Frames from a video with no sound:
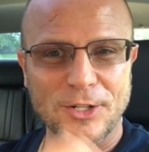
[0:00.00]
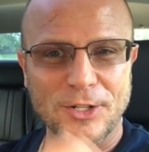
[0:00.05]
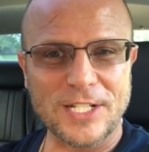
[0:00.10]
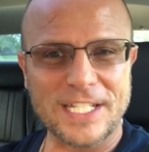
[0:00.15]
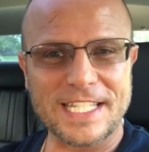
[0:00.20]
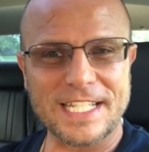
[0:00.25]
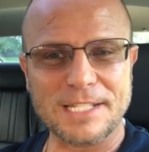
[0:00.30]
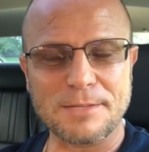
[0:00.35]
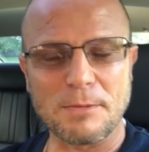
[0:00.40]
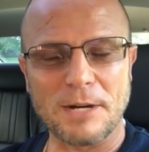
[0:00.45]

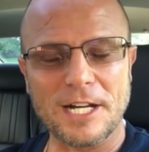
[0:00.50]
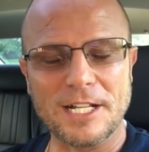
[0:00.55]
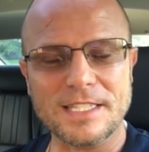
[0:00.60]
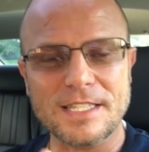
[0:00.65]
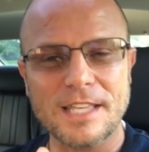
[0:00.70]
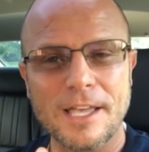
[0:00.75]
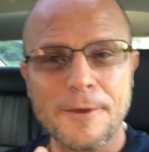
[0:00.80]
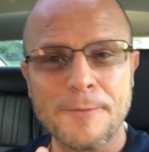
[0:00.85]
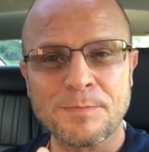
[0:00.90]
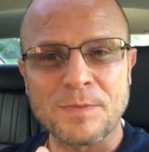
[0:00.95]
36
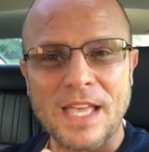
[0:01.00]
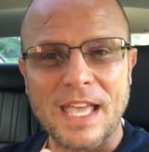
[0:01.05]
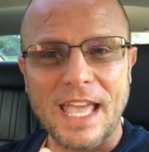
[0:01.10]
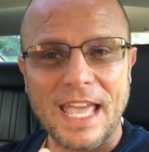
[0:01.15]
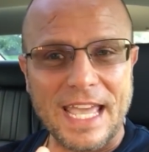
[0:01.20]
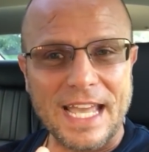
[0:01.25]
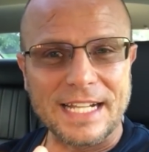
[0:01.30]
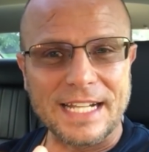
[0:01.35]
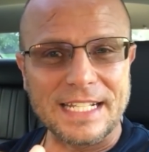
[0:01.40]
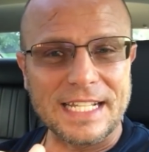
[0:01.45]
months,
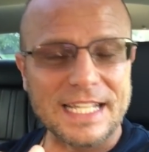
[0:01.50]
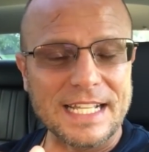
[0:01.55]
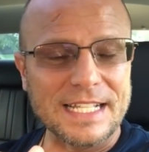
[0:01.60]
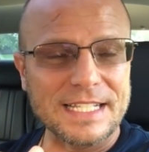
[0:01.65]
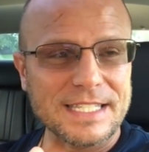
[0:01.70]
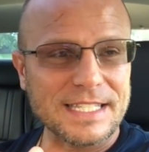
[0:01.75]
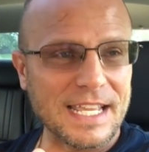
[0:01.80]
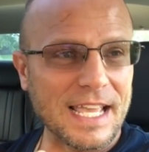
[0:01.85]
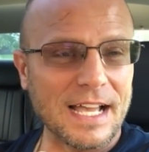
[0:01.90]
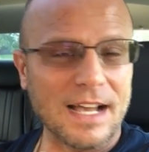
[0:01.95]
and
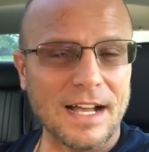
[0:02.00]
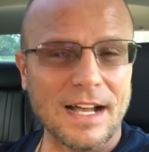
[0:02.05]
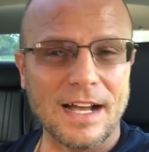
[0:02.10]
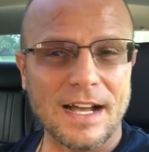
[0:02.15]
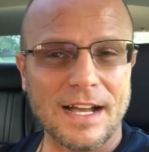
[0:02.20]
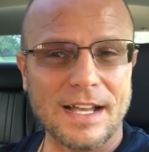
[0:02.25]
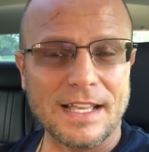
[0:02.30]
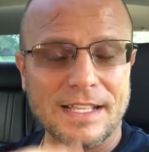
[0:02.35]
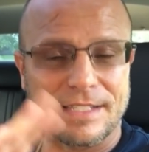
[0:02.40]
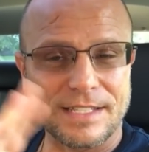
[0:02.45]
it's
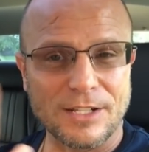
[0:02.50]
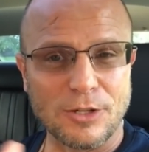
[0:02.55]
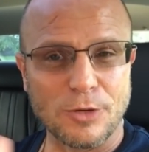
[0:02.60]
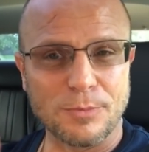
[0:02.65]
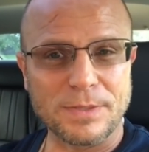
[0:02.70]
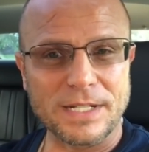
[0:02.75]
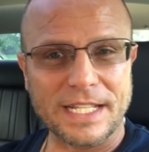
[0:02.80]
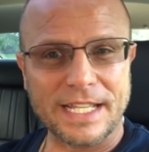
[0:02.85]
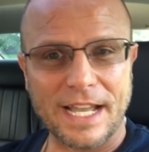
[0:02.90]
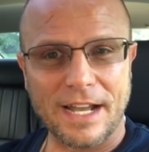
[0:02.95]
an
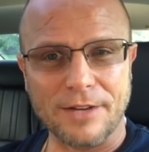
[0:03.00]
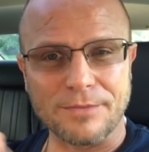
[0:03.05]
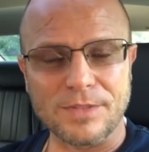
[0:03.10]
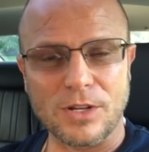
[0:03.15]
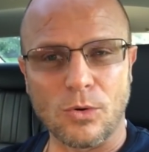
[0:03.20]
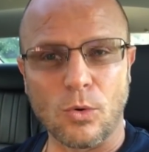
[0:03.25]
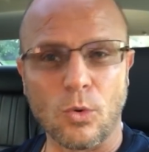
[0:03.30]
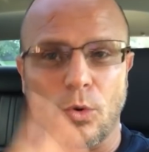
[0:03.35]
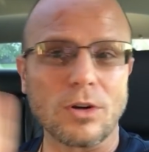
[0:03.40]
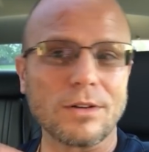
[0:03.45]
open account,
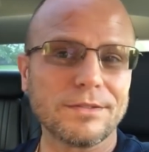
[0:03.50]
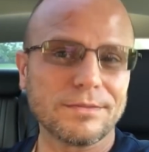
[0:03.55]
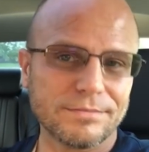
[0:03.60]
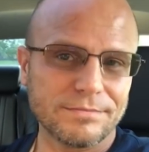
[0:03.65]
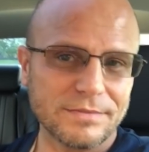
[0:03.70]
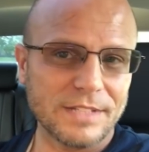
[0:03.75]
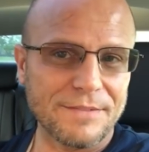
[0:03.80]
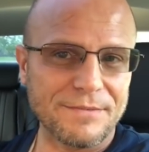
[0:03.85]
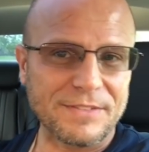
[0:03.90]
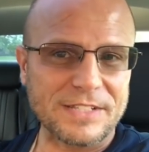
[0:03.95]
or
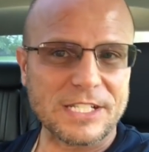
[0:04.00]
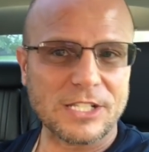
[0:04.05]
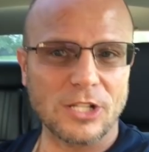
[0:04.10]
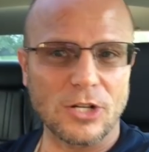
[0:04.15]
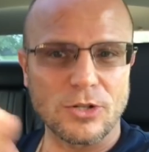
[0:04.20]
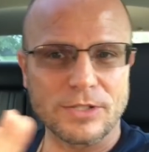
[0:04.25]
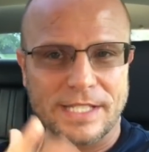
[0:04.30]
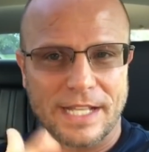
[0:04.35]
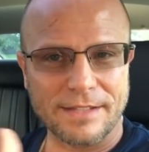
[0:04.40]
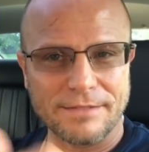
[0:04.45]
if it's
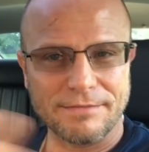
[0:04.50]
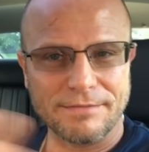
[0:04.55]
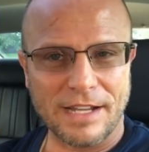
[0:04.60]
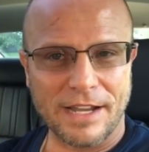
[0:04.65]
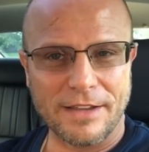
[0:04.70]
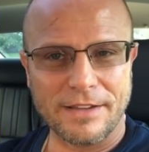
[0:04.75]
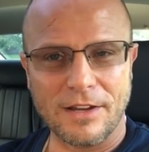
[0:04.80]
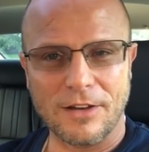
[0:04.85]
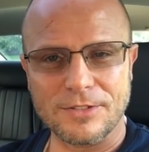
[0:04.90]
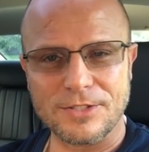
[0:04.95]
closed,
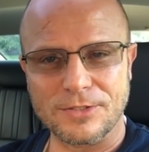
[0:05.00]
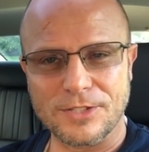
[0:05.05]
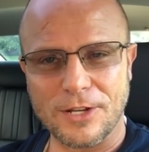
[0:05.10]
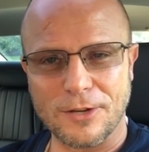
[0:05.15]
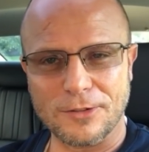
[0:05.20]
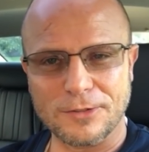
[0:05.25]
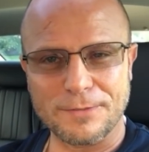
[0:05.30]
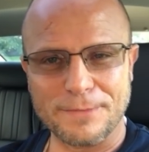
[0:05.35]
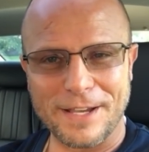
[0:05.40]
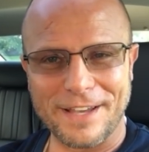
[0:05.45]
I also
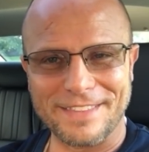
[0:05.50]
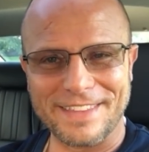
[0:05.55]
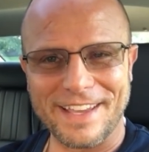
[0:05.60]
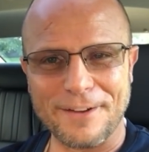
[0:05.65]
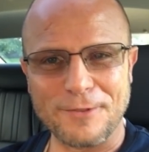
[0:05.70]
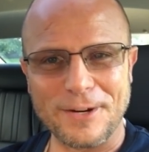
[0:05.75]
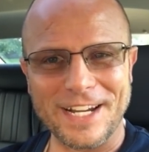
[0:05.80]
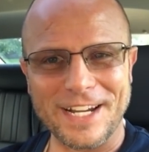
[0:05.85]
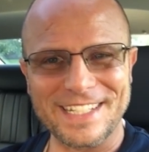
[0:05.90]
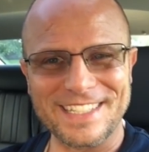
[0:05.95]
talked about
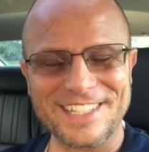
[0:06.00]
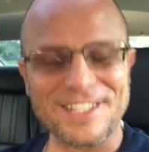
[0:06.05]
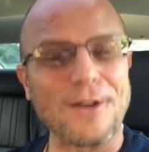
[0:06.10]
that, right?